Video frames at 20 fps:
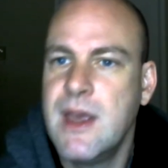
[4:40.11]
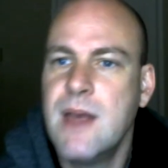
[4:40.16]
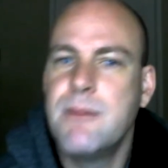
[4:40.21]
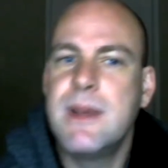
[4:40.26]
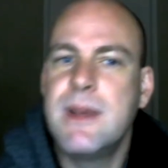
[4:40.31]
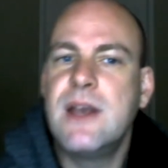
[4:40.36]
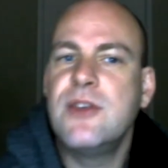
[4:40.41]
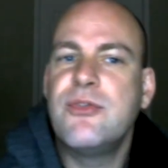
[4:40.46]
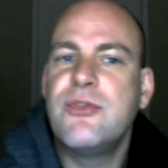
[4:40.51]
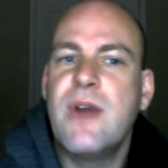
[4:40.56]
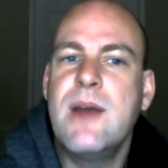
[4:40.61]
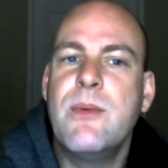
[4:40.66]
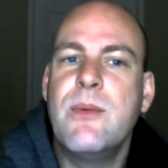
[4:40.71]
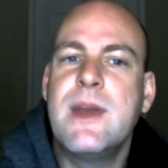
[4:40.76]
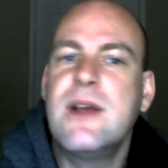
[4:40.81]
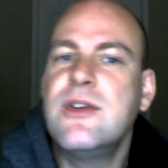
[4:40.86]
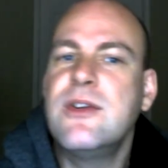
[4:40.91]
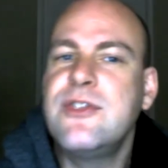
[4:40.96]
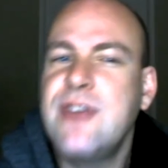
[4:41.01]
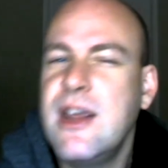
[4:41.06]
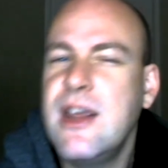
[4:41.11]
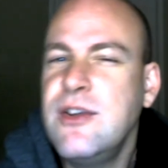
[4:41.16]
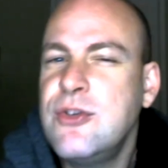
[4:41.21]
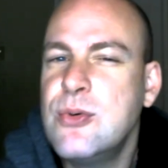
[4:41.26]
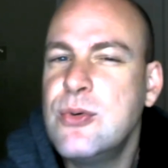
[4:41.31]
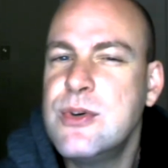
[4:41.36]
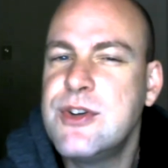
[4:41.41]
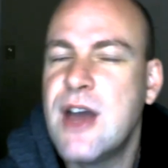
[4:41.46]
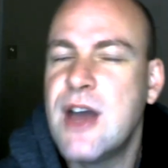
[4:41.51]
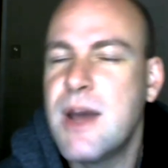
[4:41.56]
because right-wingers tend
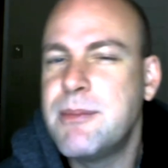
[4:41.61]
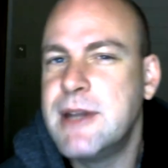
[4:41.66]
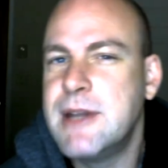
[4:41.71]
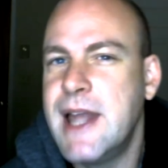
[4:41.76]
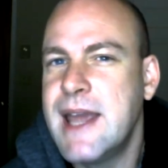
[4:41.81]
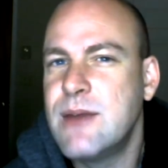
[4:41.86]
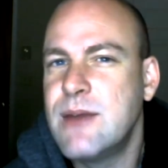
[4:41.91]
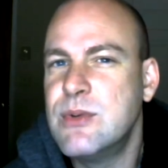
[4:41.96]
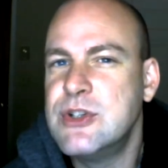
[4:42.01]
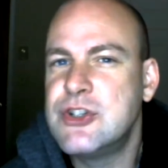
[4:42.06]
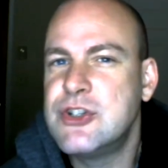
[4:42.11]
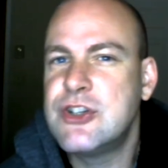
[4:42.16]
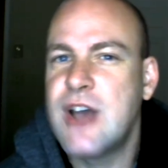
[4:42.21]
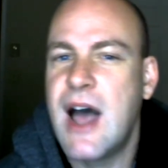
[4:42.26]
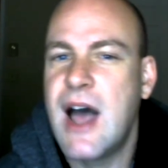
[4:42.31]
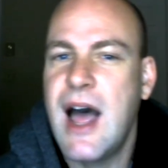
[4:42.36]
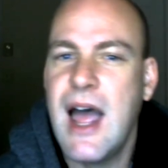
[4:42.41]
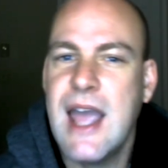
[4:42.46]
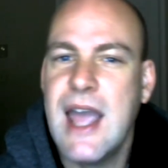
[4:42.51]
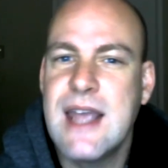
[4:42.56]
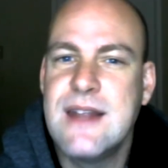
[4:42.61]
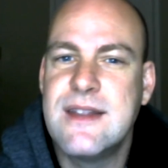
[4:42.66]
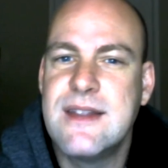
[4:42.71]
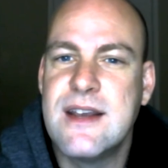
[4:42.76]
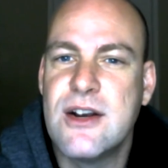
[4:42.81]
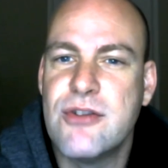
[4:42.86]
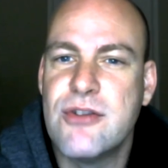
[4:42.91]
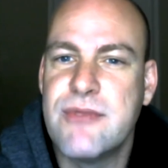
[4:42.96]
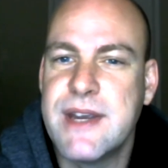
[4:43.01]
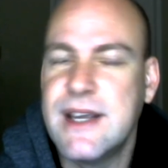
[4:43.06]
to adopt language to hide
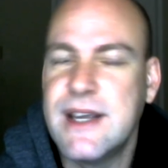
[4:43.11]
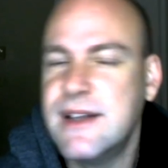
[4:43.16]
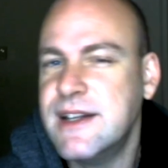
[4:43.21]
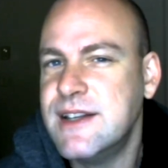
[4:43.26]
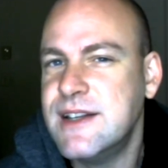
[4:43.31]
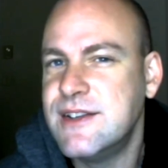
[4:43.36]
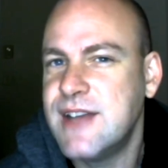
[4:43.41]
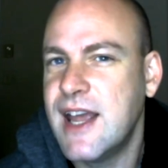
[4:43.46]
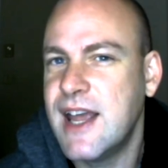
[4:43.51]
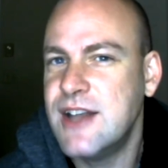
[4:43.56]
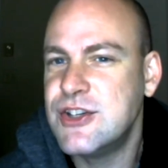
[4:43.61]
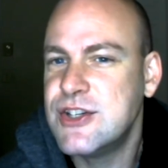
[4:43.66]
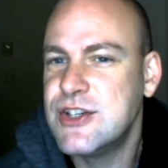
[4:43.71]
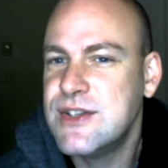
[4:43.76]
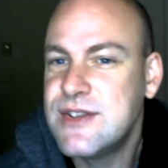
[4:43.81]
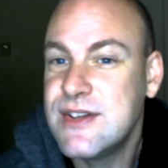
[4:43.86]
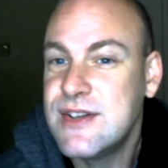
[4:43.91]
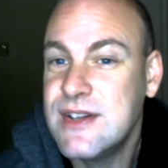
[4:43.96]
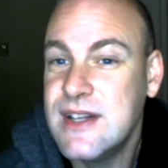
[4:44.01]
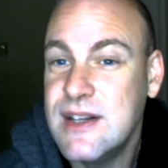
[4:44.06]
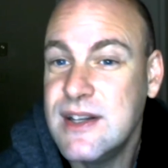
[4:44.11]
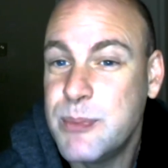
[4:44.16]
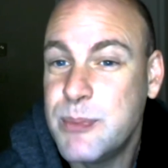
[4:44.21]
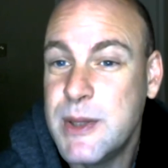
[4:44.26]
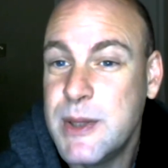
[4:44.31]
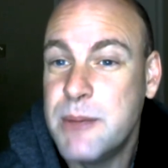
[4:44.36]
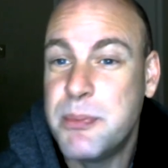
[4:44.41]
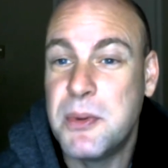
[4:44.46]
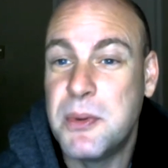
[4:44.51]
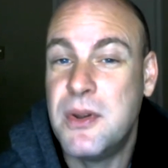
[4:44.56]
their real intentions, and these
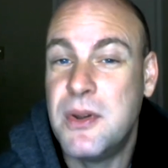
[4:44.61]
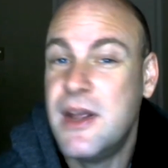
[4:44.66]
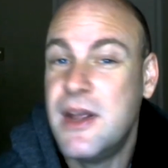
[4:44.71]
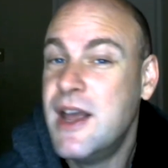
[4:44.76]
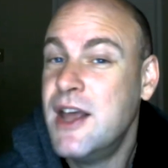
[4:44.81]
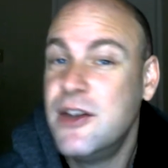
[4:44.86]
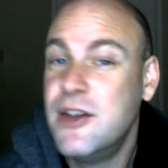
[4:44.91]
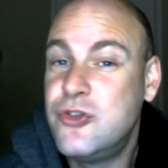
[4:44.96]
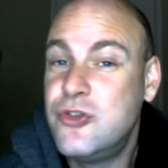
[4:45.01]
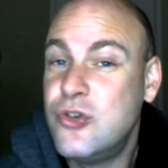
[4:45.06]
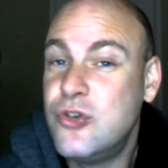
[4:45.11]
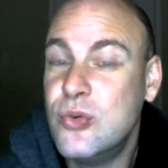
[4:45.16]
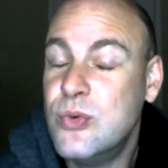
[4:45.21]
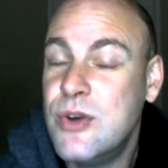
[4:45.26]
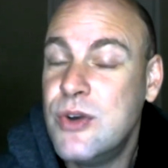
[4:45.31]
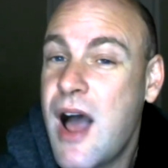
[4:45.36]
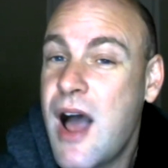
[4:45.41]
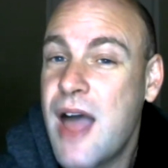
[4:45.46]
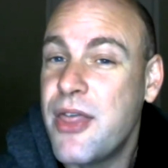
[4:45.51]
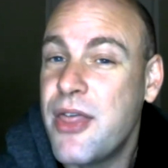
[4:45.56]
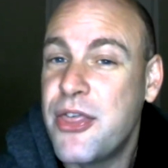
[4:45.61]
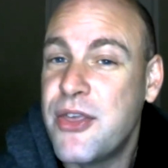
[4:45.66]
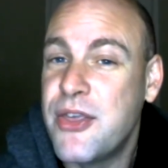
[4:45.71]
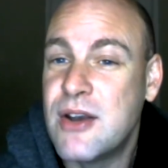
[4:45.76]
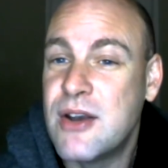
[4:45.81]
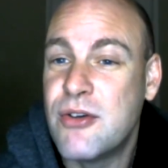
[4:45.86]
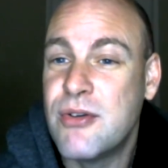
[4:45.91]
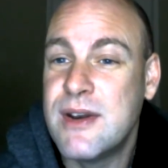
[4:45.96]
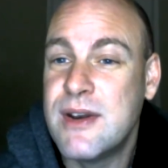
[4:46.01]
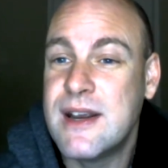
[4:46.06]
people do not
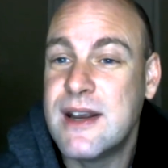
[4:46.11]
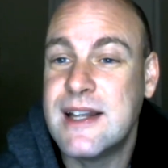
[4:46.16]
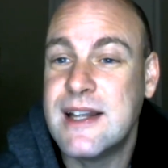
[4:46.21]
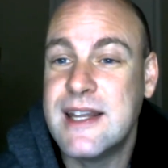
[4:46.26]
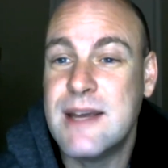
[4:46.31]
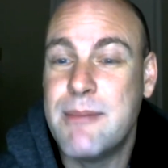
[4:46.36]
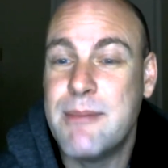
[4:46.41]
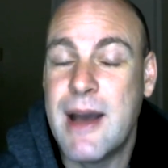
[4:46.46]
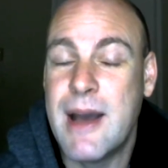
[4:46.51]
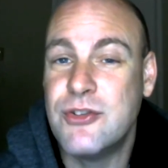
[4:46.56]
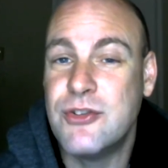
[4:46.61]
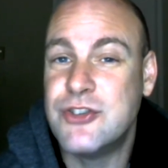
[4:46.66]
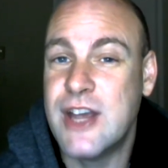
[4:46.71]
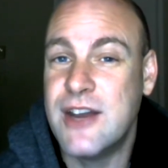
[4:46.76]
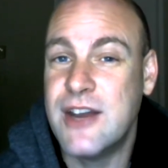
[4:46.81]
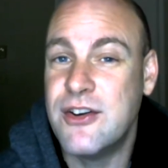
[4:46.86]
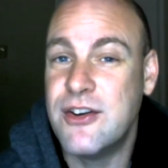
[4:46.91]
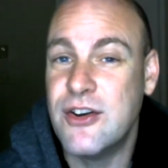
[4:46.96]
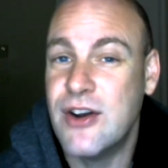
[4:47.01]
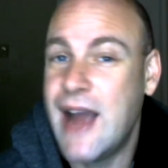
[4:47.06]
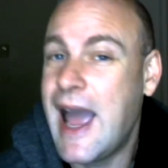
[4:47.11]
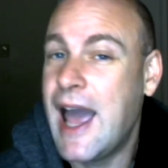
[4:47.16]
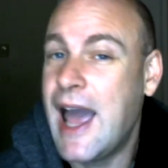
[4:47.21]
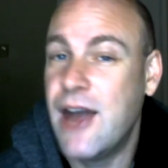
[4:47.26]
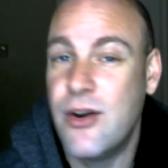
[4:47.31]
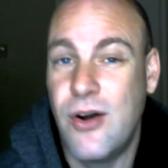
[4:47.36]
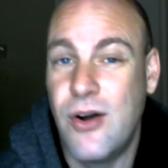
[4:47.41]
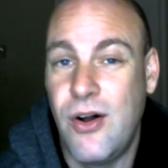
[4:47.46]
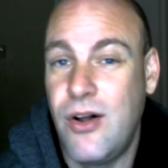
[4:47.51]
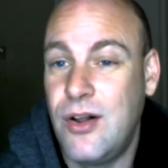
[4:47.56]
think critically about gender at
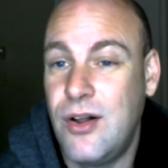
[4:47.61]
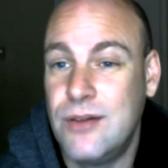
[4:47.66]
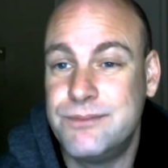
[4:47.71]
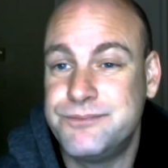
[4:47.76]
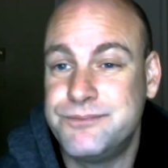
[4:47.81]
all.